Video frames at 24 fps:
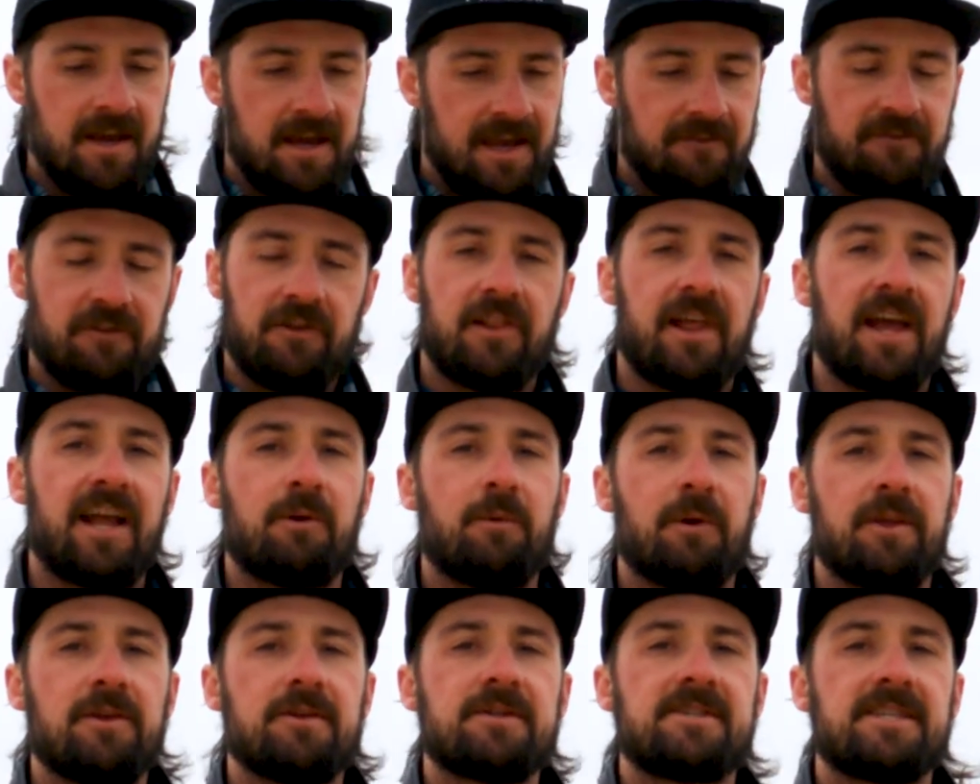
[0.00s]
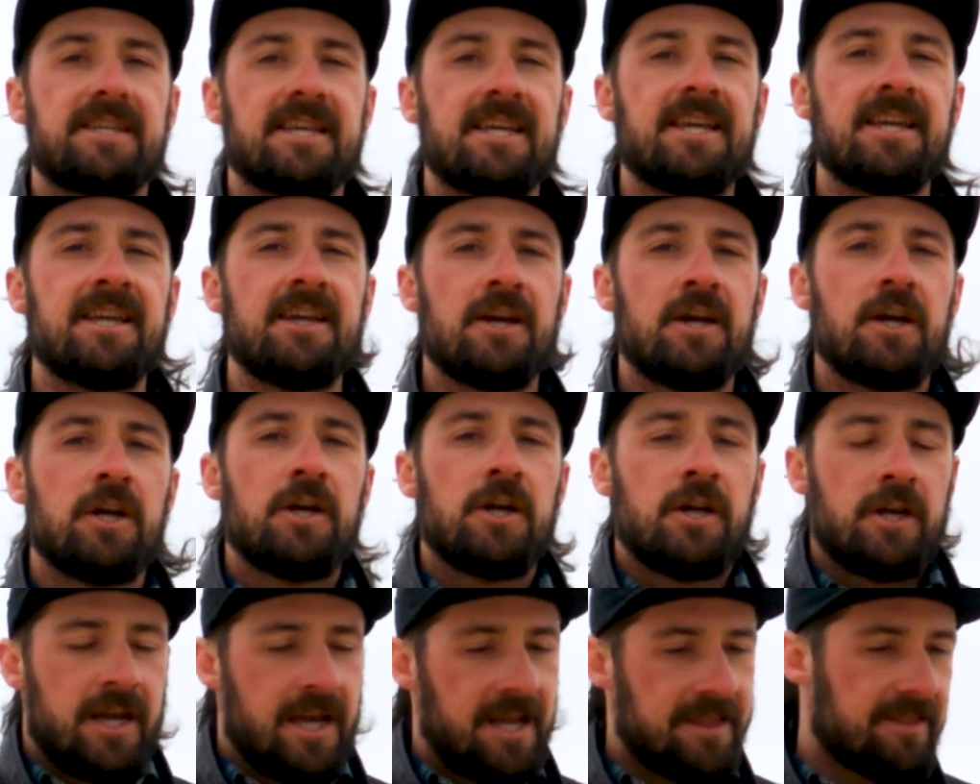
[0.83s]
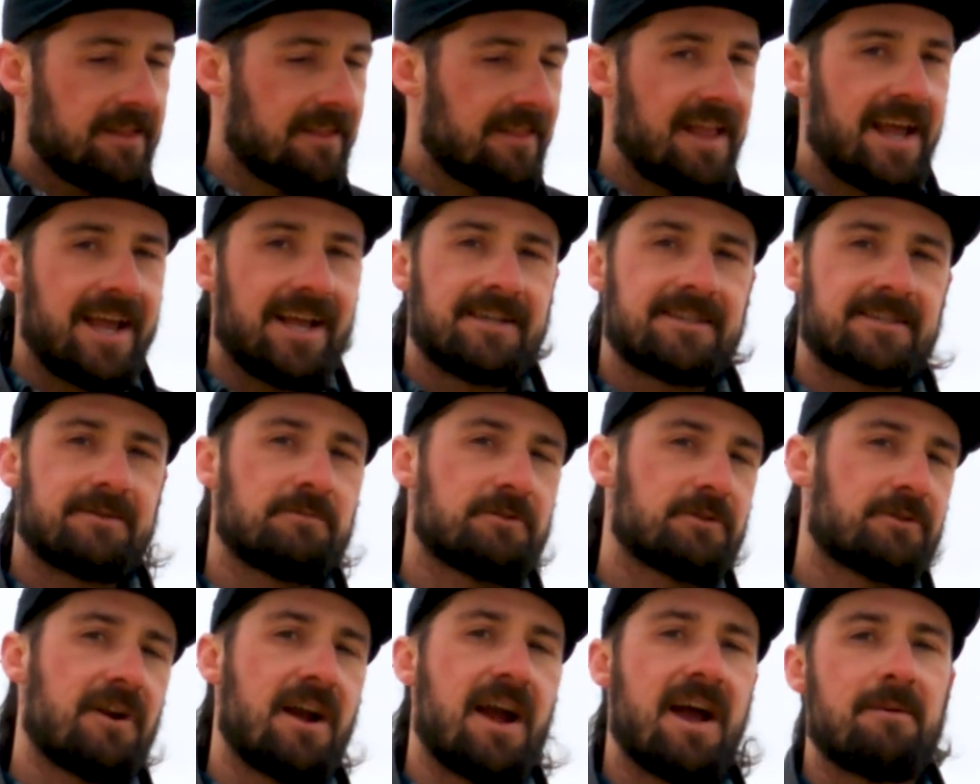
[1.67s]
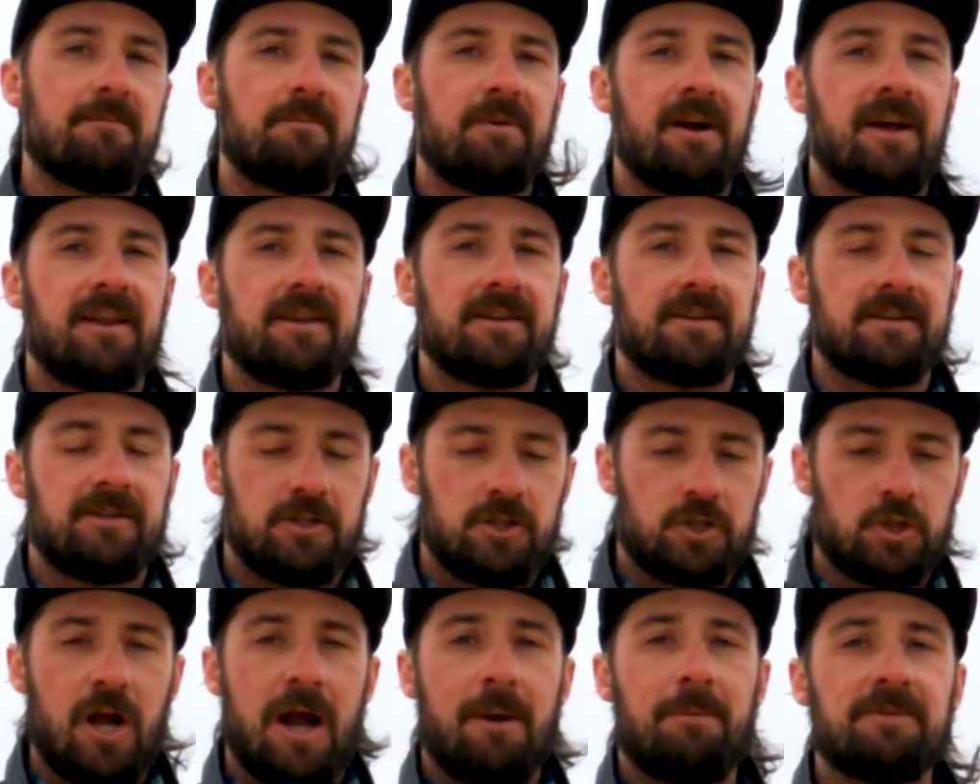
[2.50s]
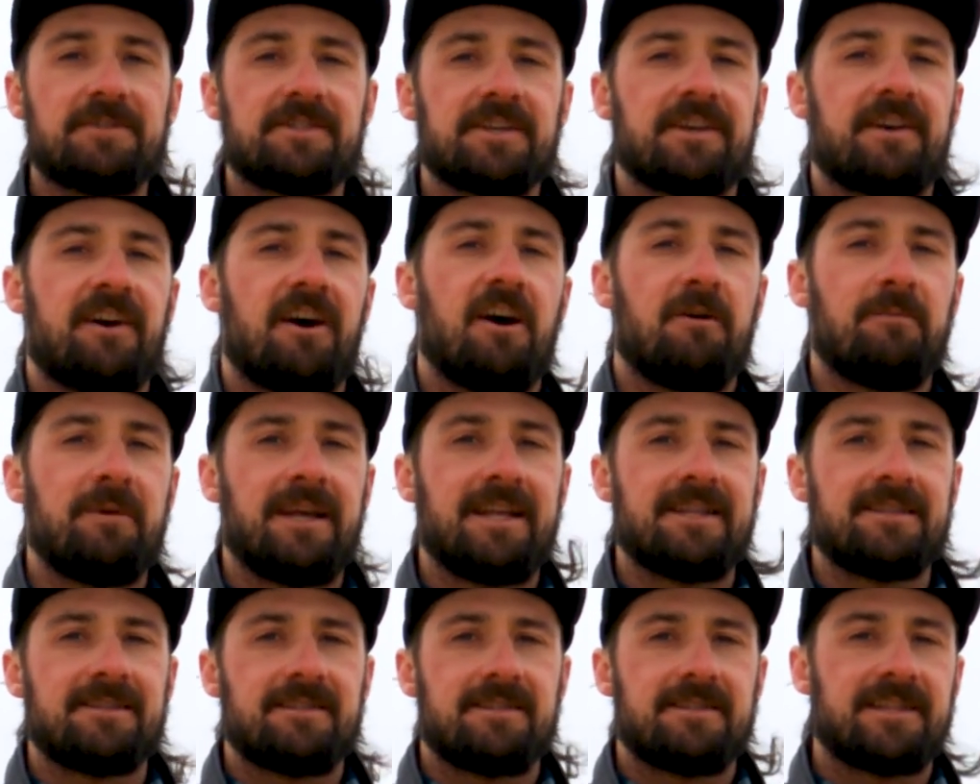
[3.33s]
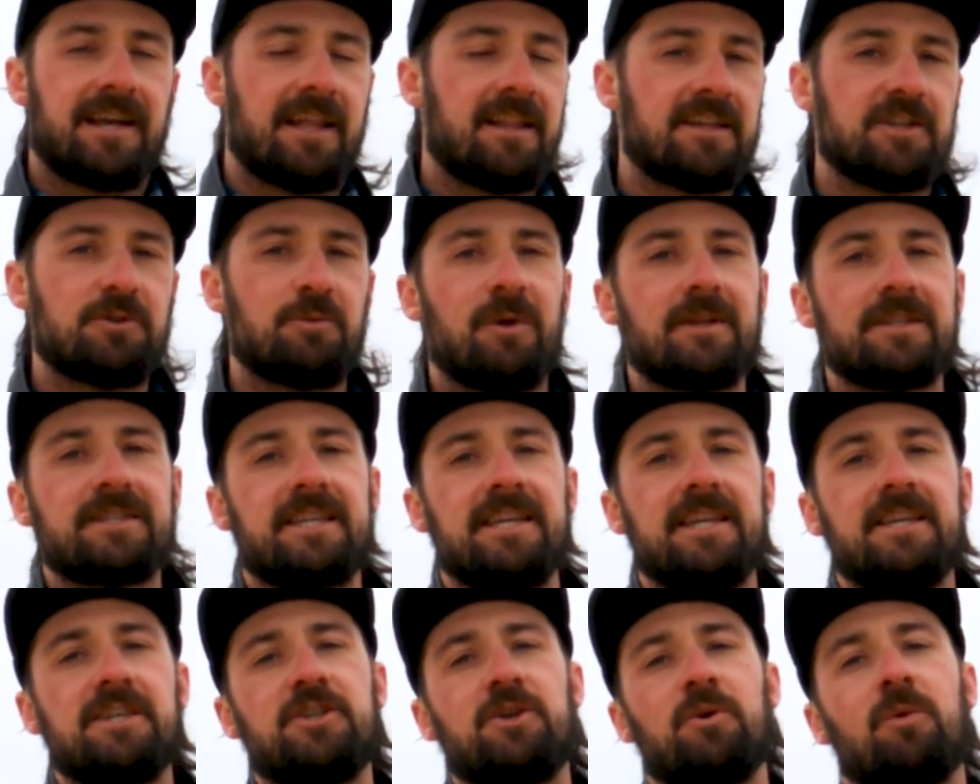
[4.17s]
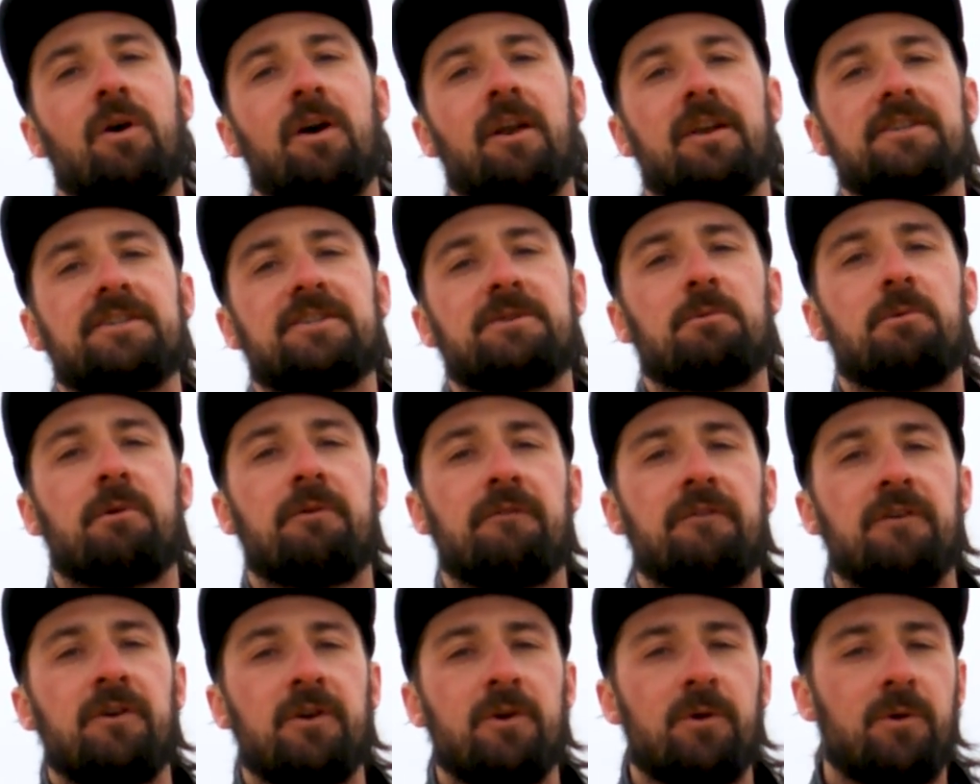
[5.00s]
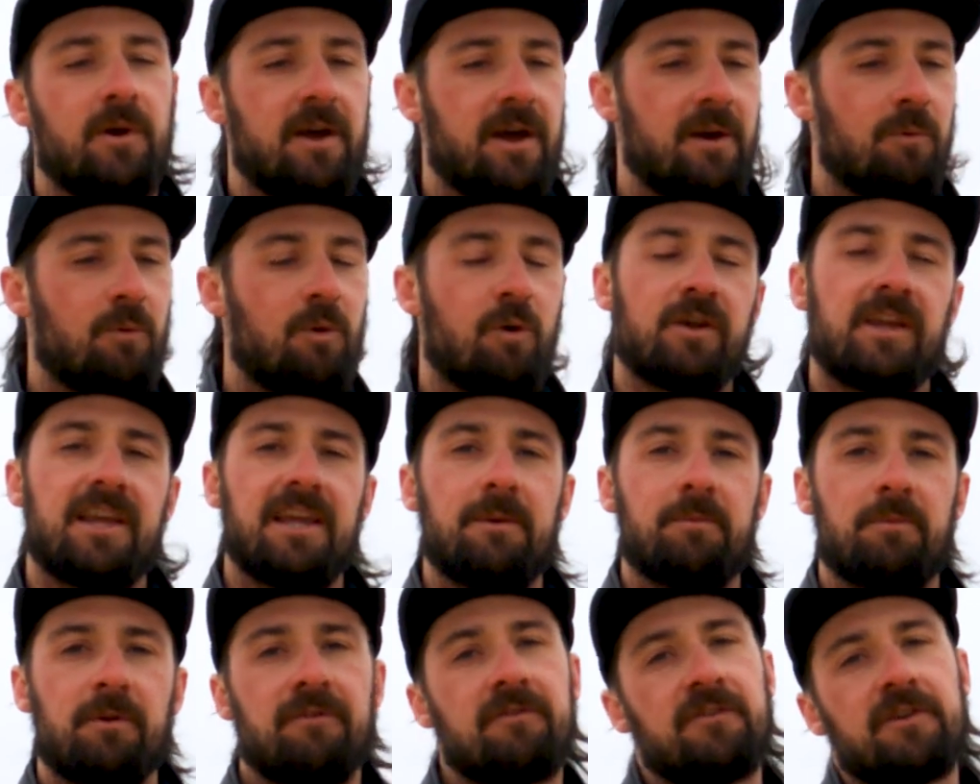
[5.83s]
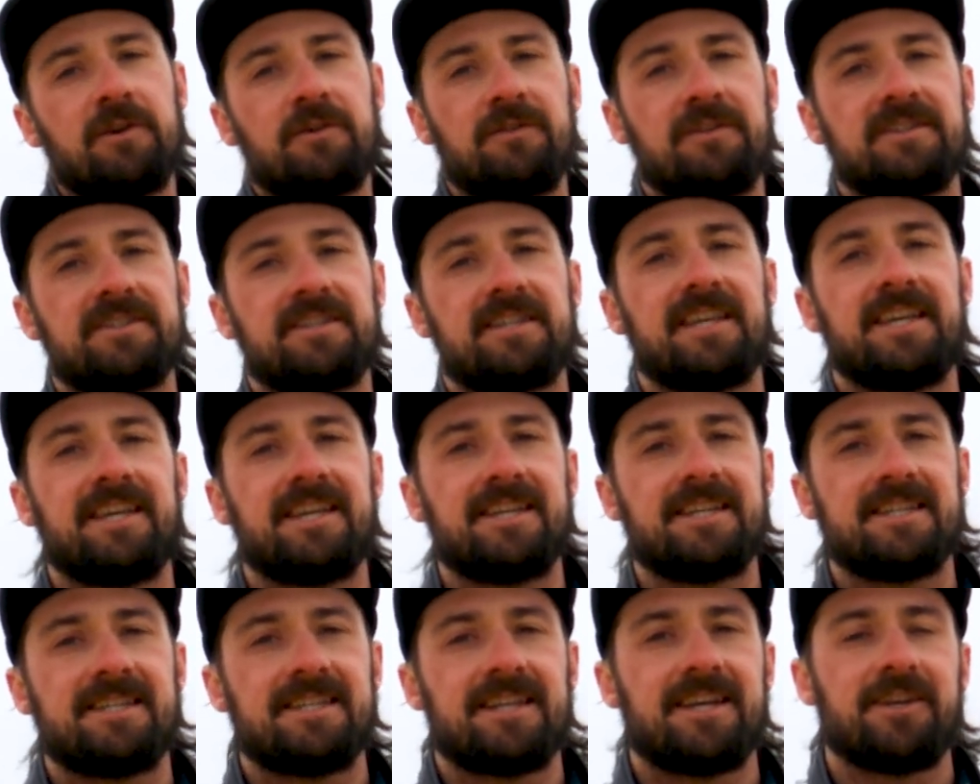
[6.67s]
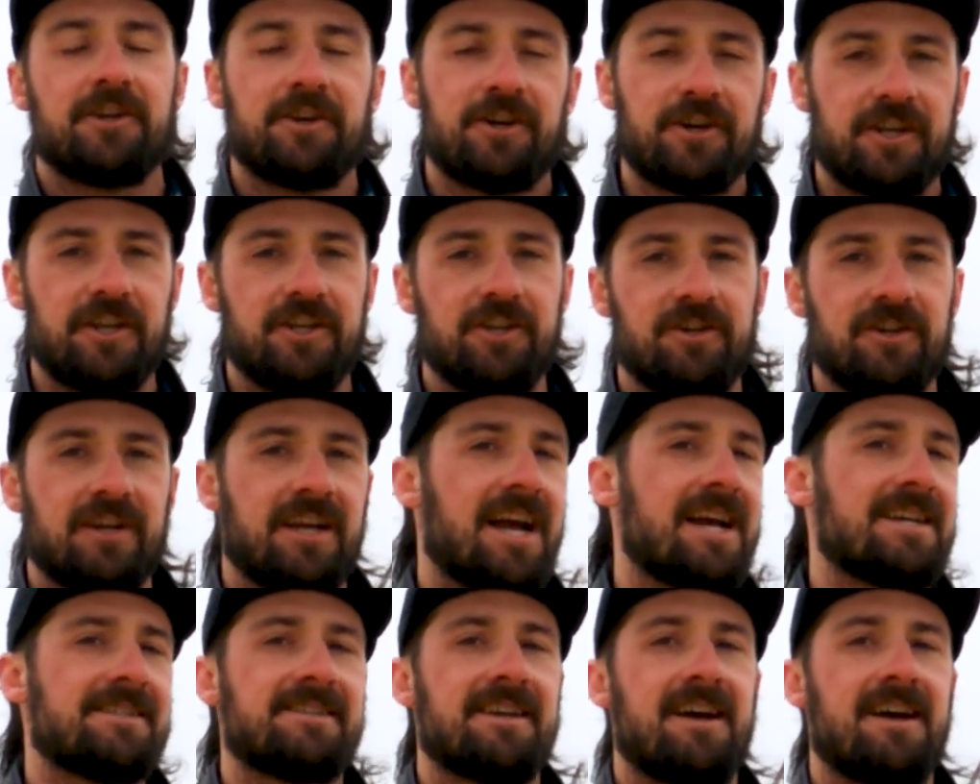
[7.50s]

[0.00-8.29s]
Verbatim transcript: If you like what you see, hit the like, subscribe button, drop us a comment, tell us what skis you want us to review, and we'll keep reviewing the skis and hooking you guys